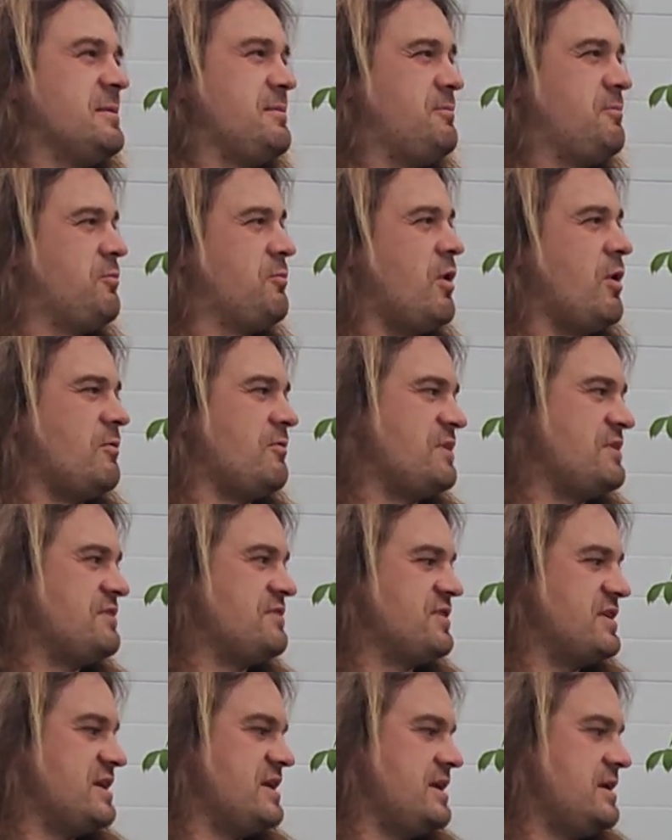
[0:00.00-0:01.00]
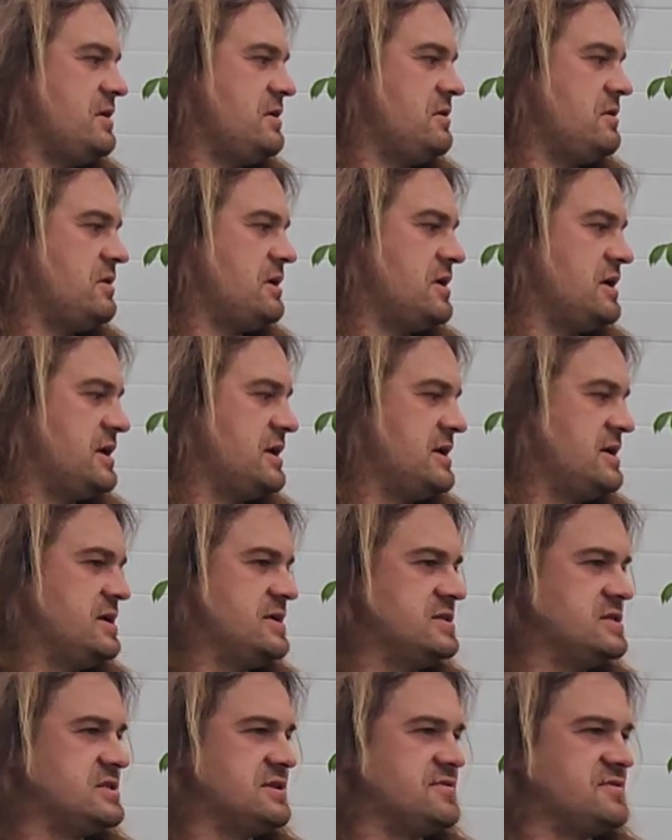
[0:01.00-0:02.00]
What we've seen
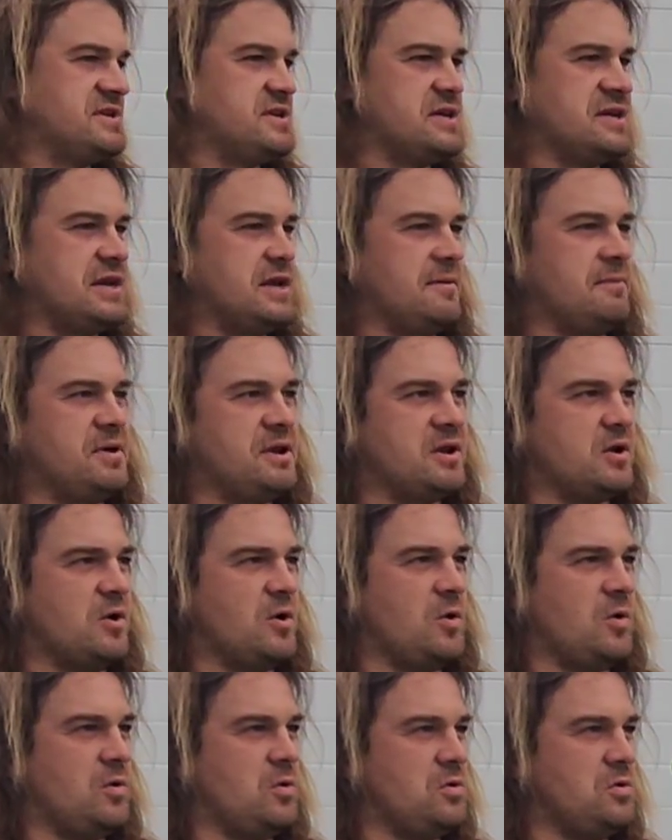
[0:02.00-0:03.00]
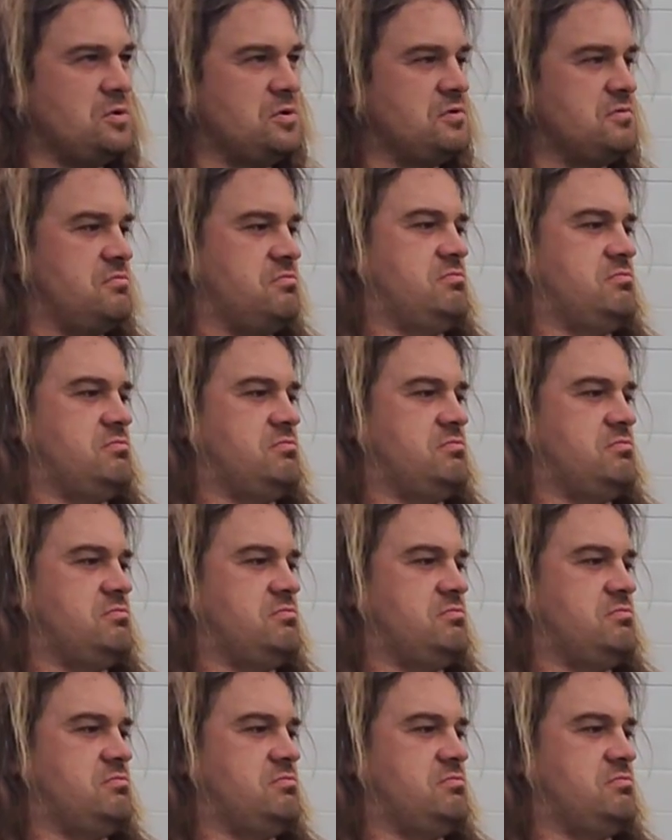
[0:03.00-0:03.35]
is if it did get a bit of cold,